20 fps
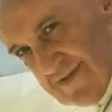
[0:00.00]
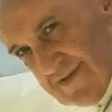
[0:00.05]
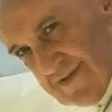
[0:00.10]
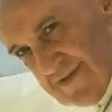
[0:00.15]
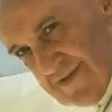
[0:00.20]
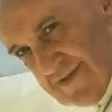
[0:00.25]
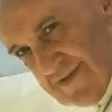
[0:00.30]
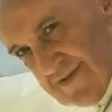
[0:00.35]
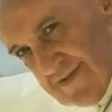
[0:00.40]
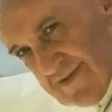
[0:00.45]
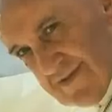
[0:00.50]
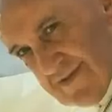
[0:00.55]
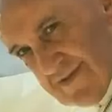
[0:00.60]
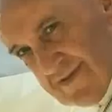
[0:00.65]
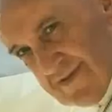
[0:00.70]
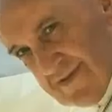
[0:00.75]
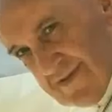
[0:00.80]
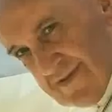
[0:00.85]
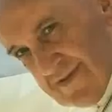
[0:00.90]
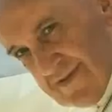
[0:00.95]

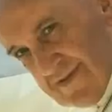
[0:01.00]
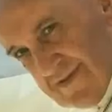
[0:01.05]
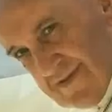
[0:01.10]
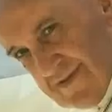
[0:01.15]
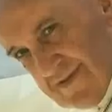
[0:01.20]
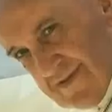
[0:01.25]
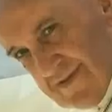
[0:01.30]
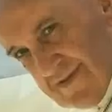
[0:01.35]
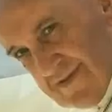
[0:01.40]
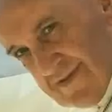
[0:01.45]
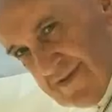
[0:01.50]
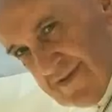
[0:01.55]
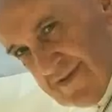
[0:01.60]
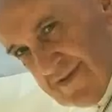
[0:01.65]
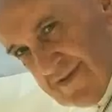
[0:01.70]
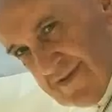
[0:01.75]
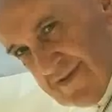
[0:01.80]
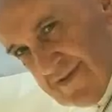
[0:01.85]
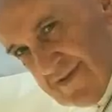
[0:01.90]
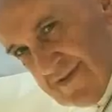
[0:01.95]

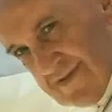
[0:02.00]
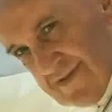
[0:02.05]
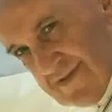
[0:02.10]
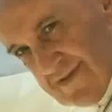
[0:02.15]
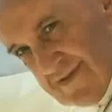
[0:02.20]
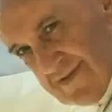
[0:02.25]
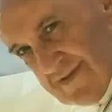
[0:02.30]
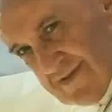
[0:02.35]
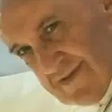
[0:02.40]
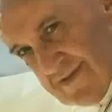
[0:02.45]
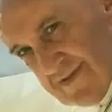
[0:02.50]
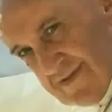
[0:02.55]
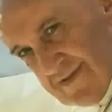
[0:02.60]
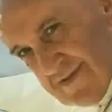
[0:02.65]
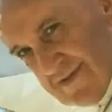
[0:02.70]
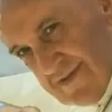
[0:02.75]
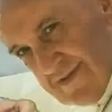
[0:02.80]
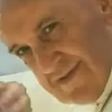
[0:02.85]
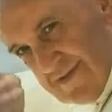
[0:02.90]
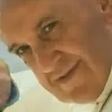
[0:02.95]

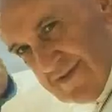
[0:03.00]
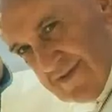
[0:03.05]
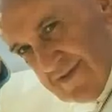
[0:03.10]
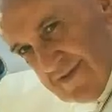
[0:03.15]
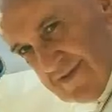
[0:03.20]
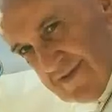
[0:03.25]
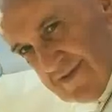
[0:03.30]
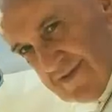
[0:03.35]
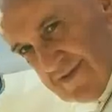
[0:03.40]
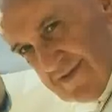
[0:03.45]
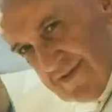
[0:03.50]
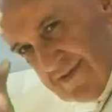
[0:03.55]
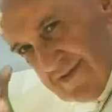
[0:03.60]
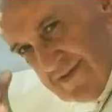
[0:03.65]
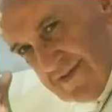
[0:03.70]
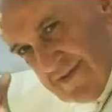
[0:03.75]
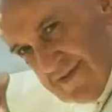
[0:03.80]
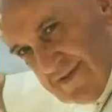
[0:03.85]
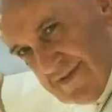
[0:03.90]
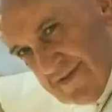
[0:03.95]

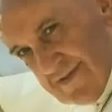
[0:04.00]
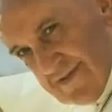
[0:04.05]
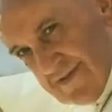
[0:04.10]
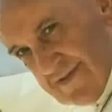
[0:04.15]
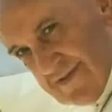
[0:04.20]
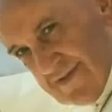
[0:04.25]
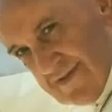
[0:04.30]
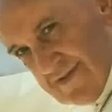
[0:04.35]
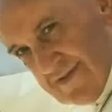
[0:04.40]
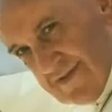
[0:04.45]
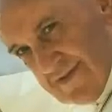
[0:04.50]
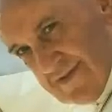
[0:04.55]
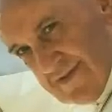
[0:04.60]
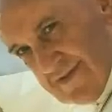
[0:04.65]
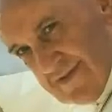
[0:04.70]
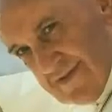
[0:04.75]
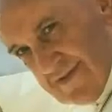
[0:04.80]
No words are spoken by the person on screen.